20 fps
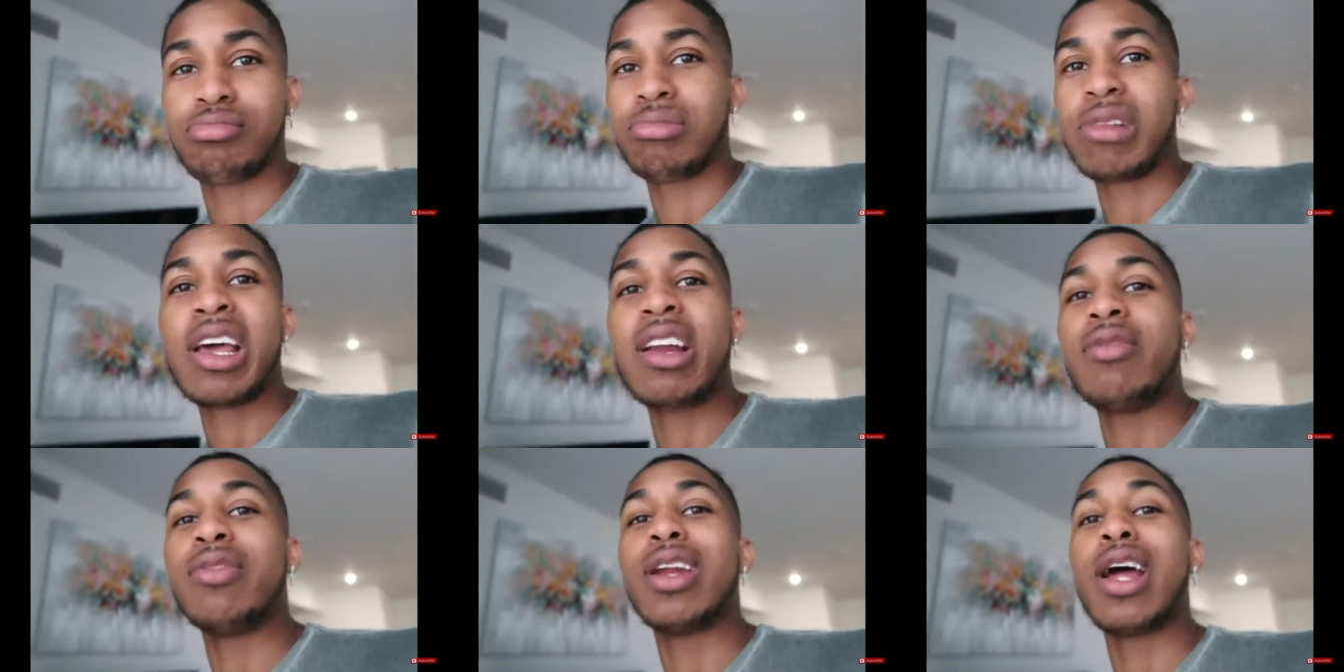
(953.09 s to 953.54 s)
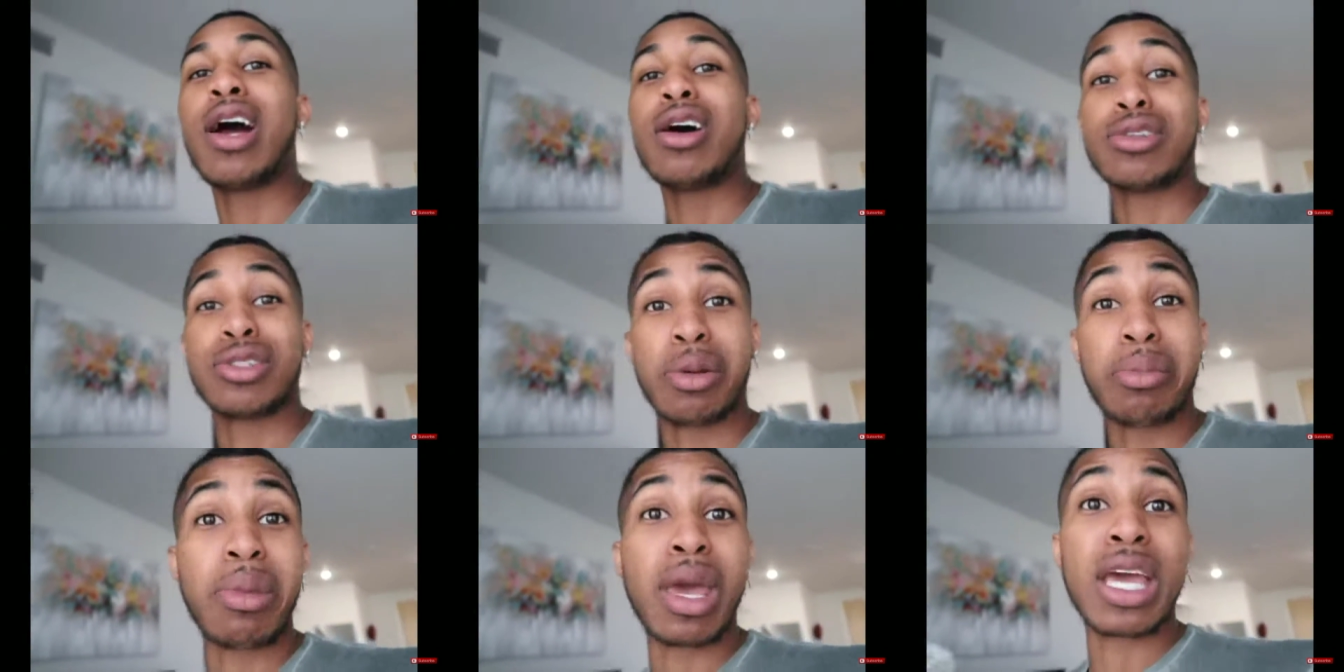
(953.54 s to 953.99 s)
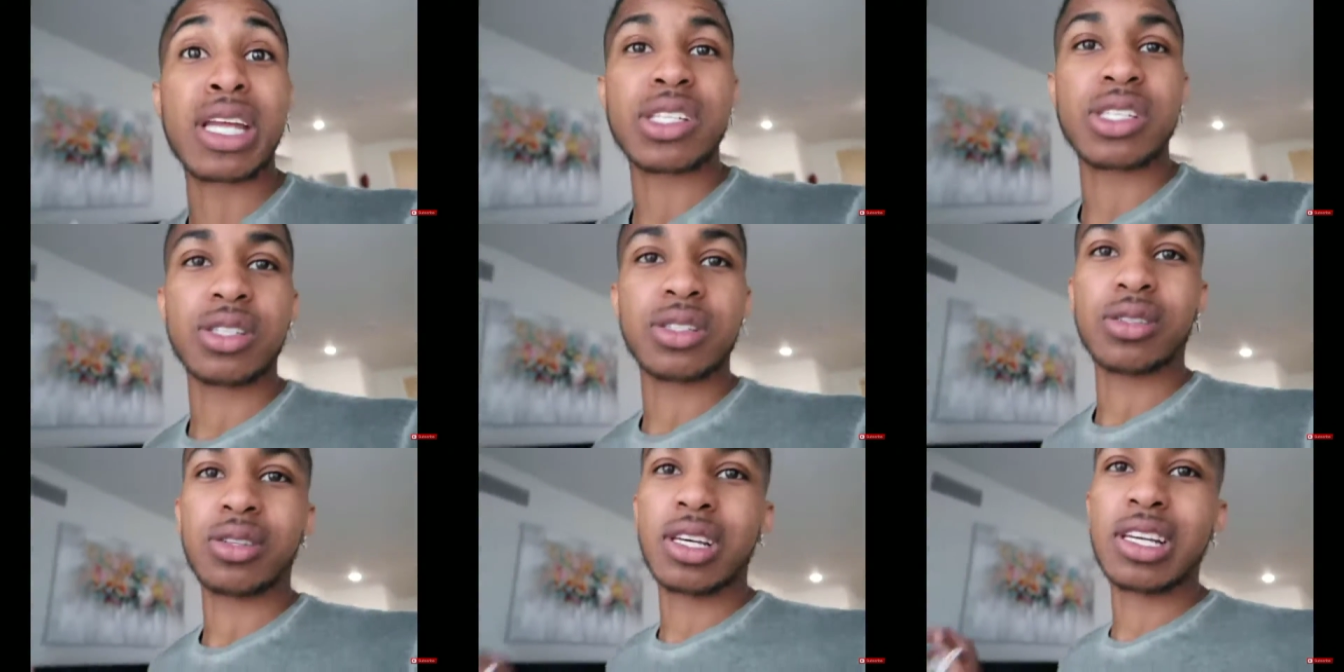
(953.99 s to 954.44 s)
Not even a house, a
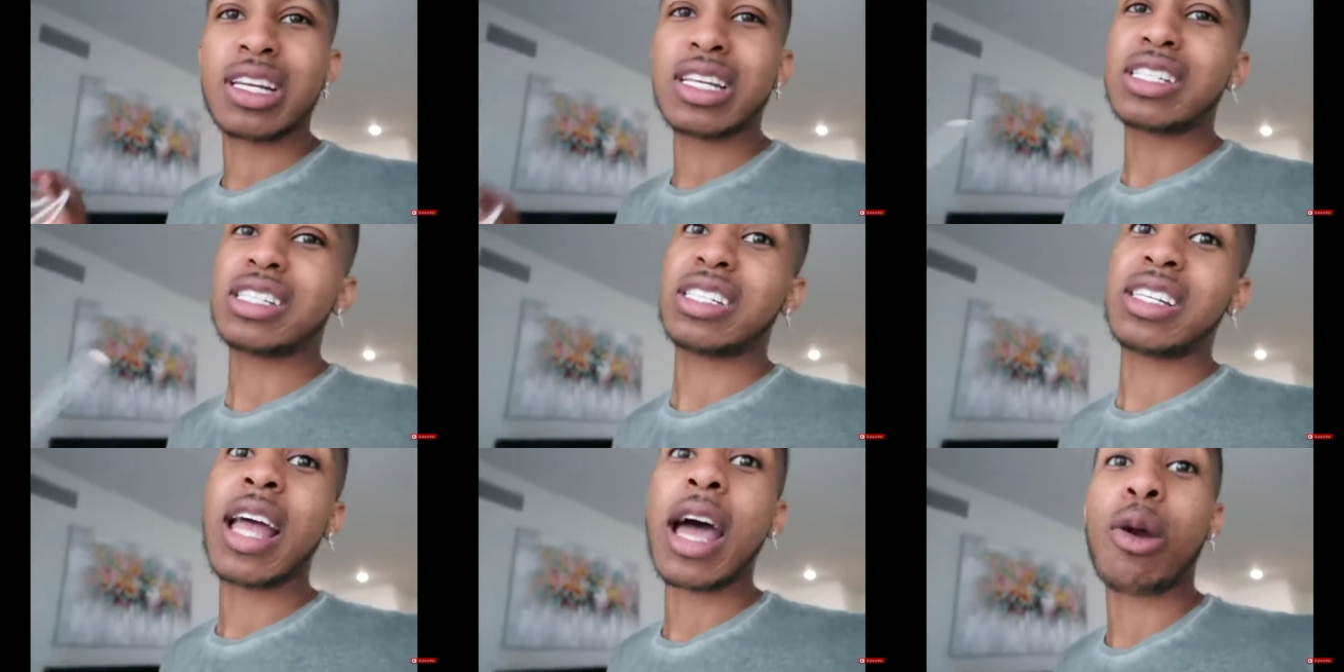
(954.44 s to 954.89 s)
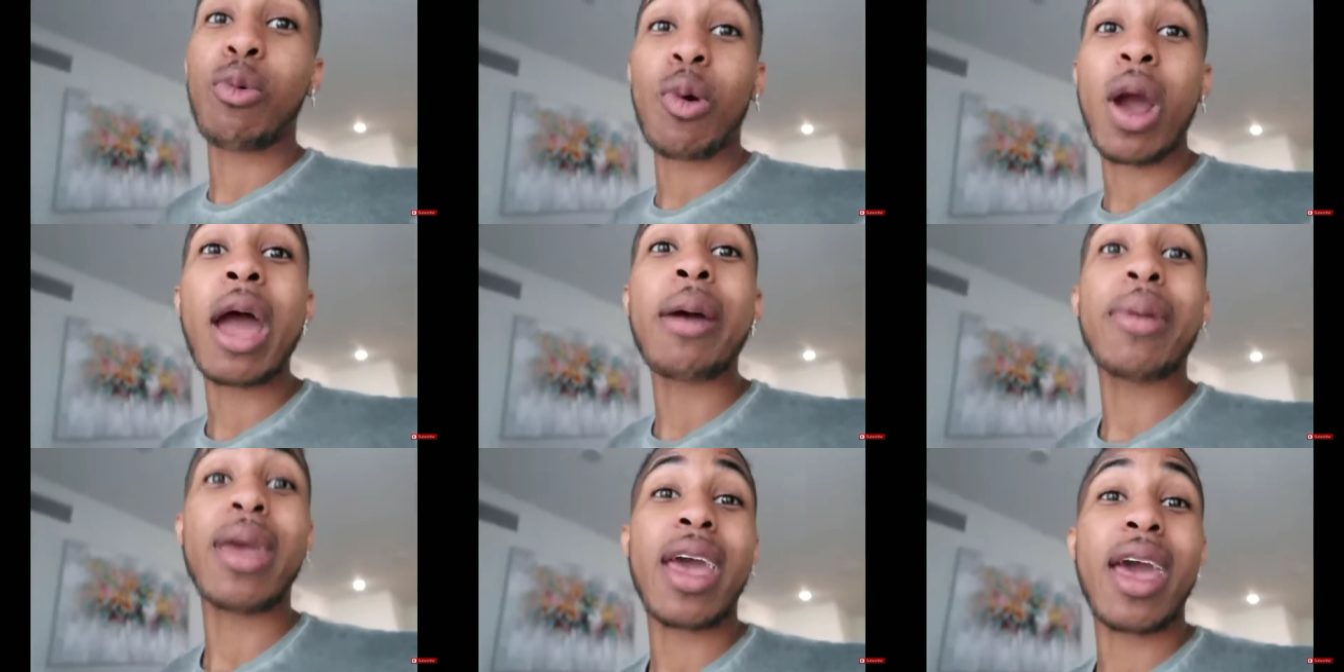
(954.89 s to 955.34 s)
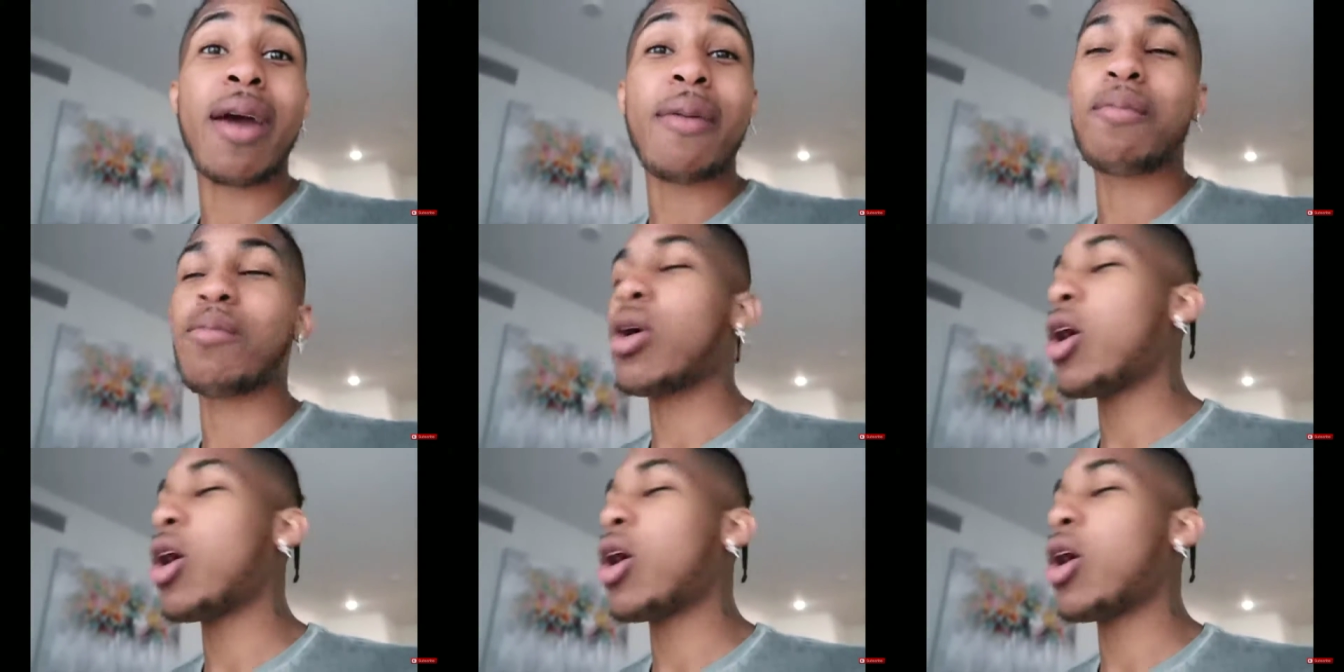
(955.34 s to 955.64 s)
mansion. And this is not rap cap.